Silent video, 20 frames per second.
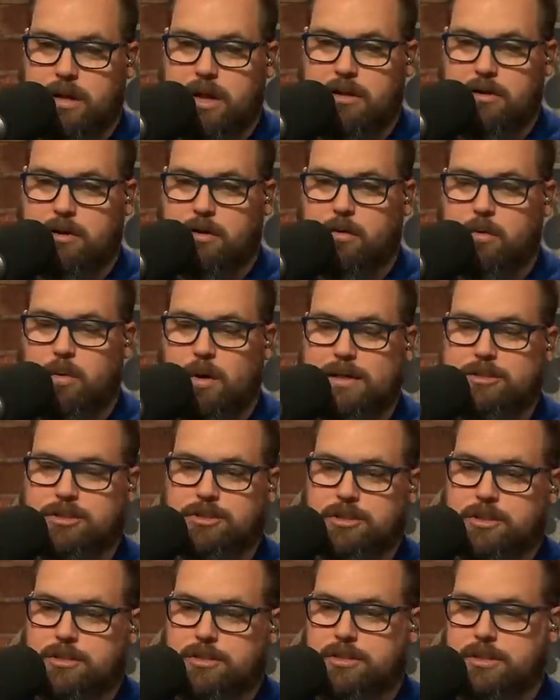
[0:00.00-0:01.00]
The other
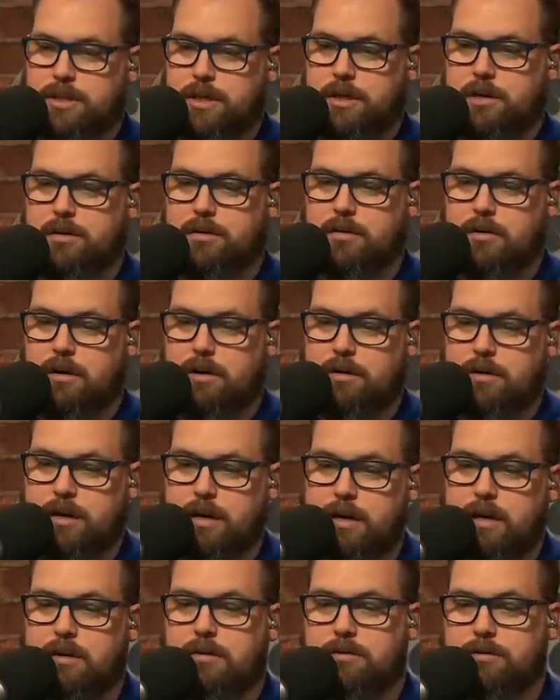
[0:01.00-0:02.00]
questions here on
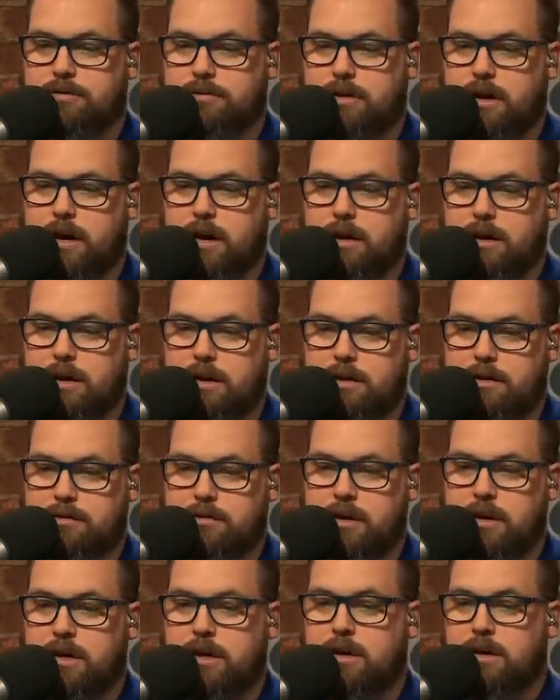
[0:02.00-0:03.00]
the Eagles side
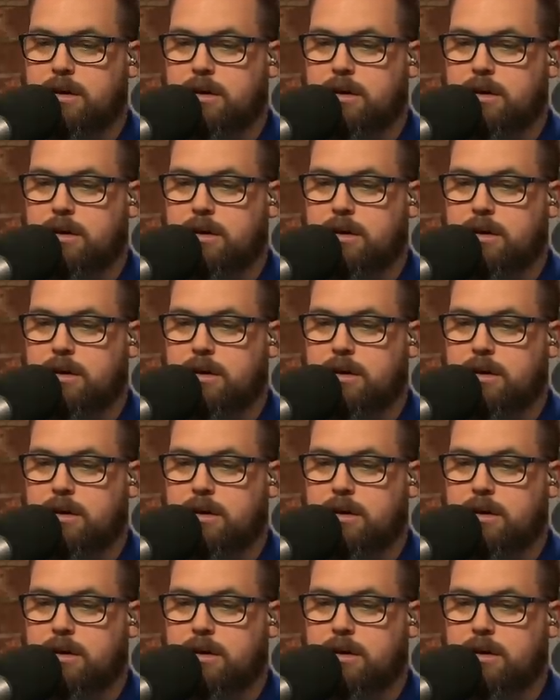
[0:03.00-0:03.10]
is